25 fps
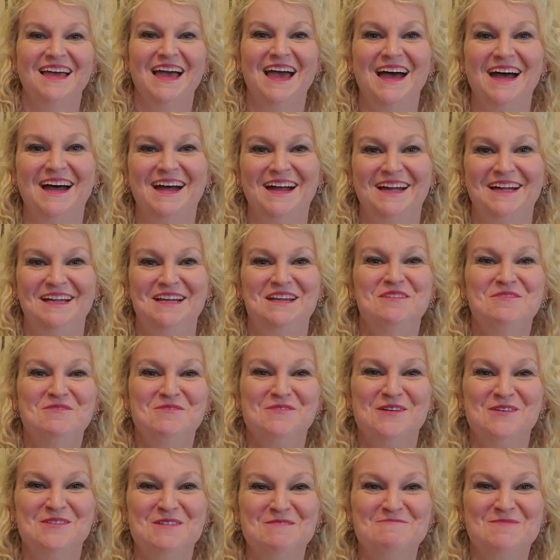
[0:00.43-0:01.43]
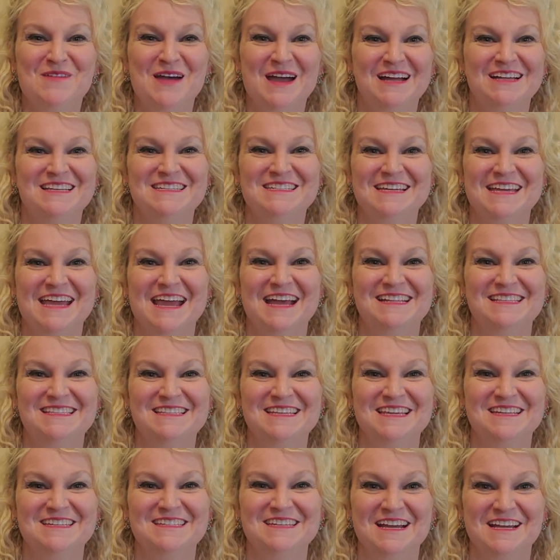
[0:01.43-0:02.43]
Hi, welcome back to Kat's
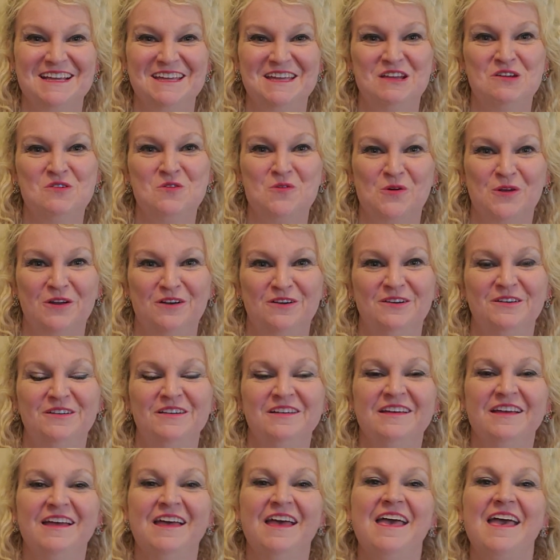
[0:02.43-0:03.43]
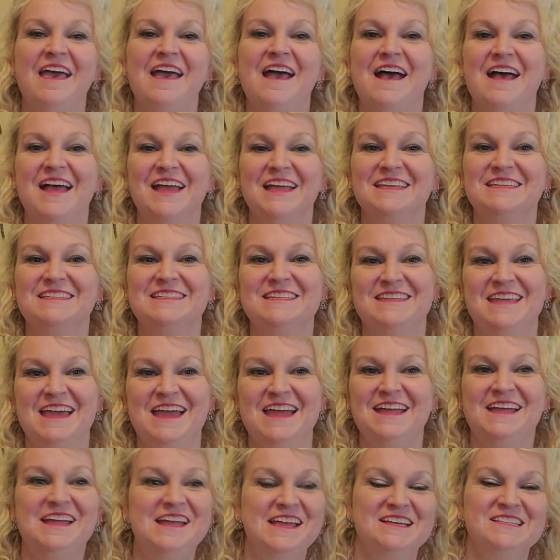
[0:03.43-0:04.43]
Kentucky Corner.
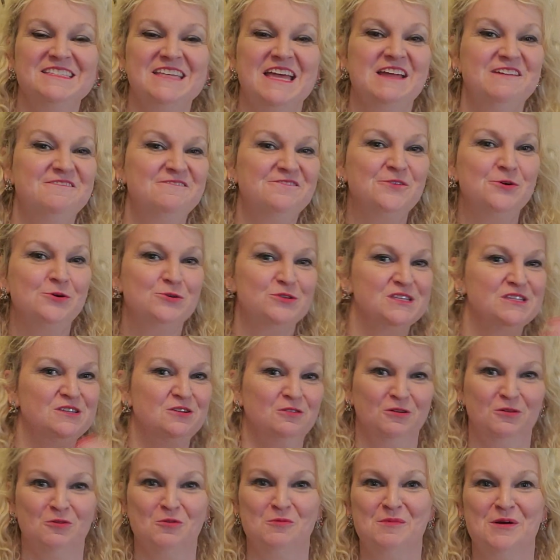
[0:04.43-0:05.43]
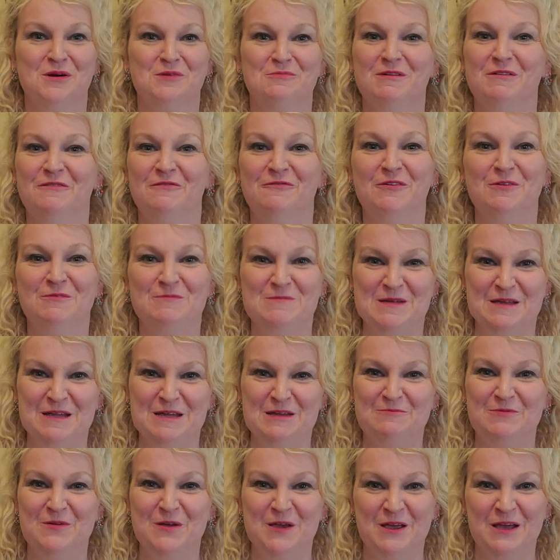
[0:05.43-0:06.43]
Today is a full circle moment for
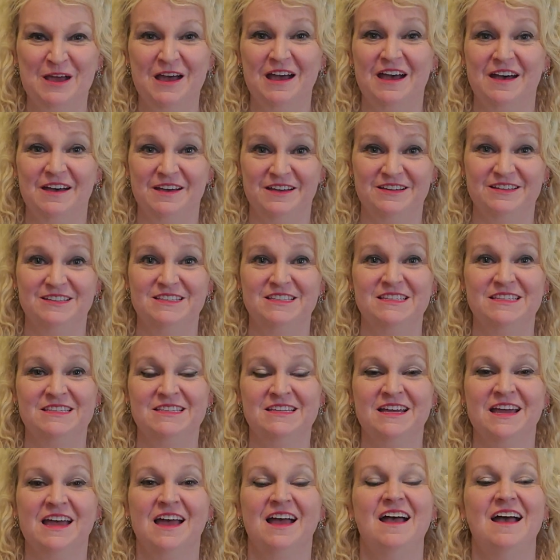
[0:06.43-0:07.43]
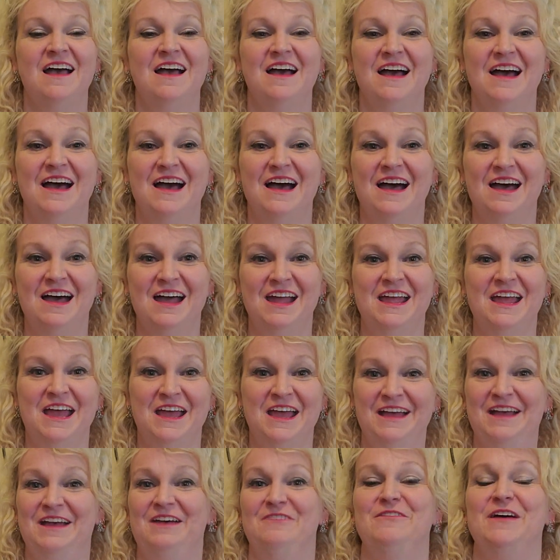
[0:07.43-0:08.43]
me because I
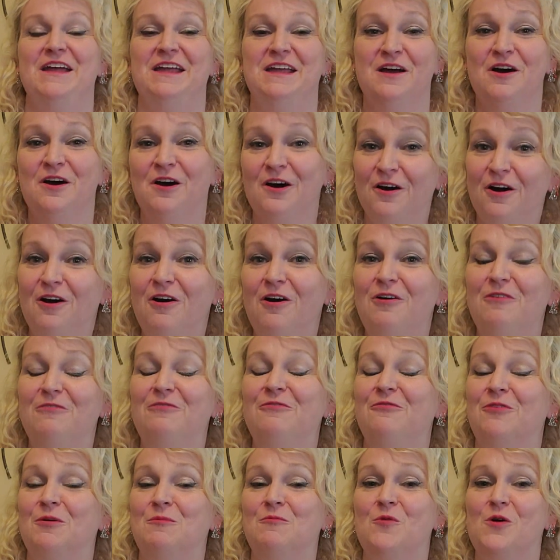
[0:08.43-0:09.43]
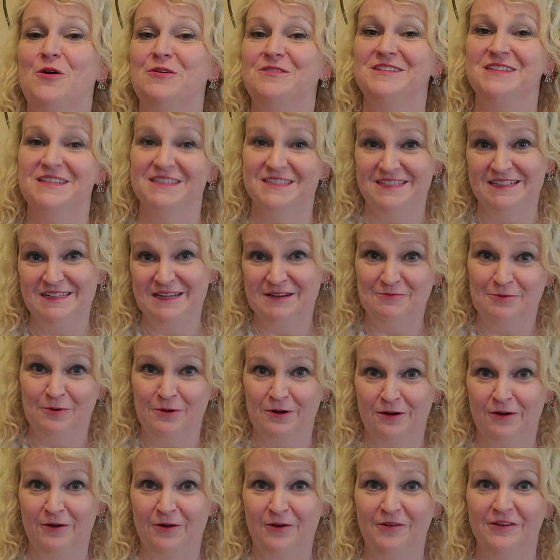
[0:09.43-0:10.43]
have a haul from Walt Disney
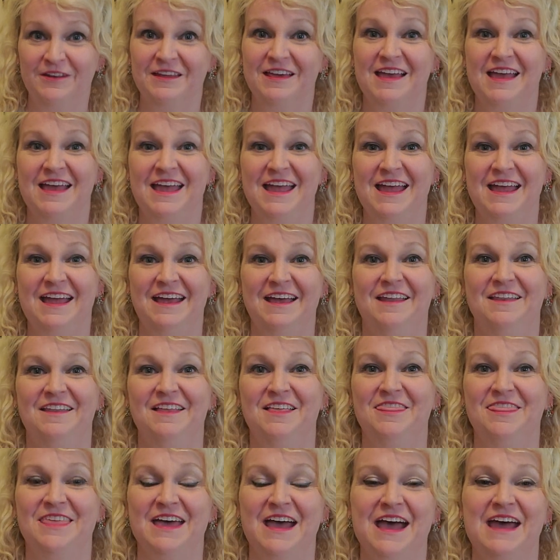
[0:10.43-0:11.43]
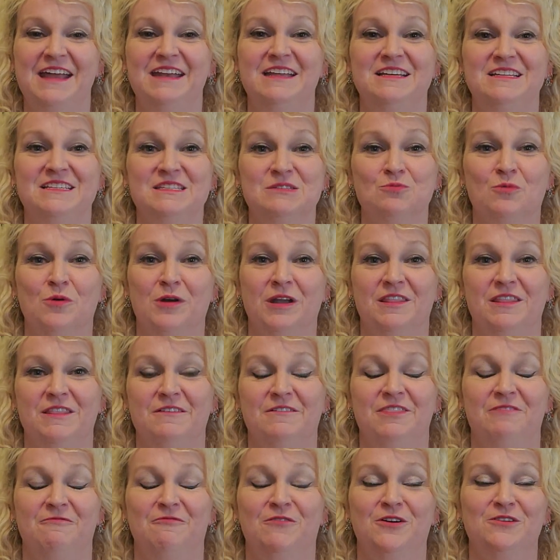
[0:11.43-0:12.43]
World and that is one of
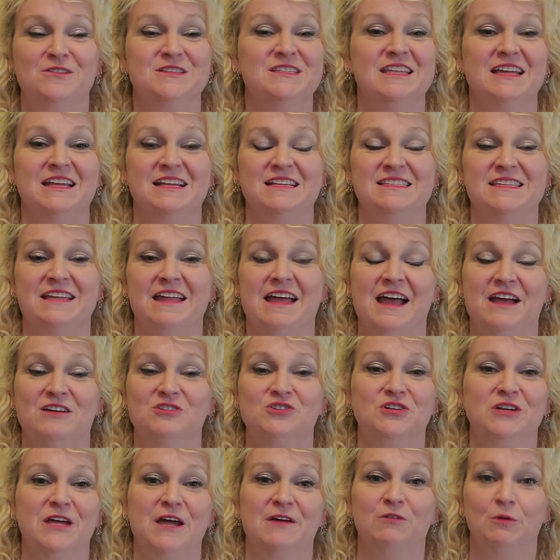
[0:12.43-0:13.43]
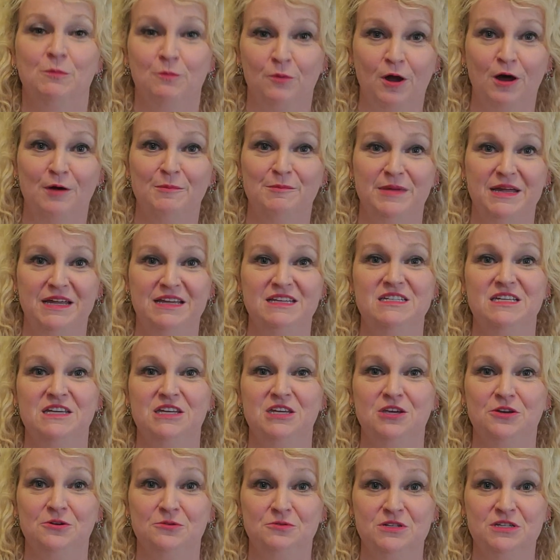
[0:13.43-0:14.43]
the first things that actually ever brought me to
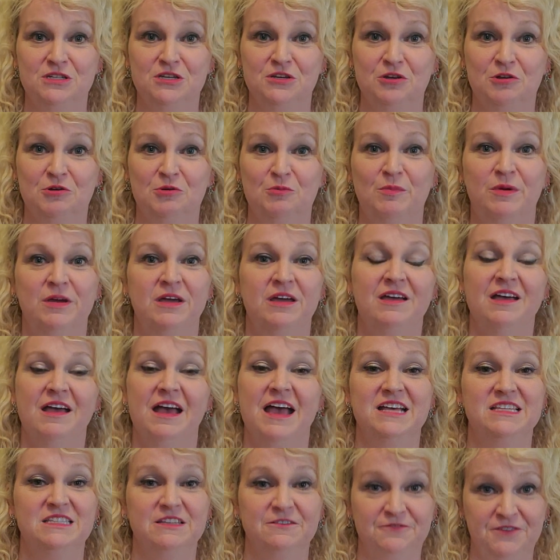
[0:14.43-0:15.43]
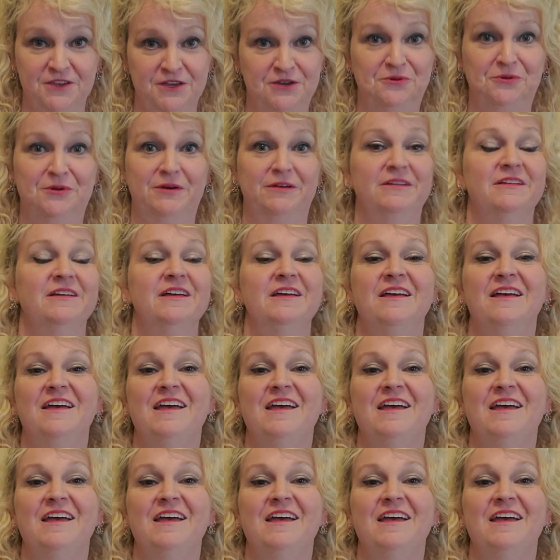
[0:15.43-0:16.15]
YouTube as a viewer.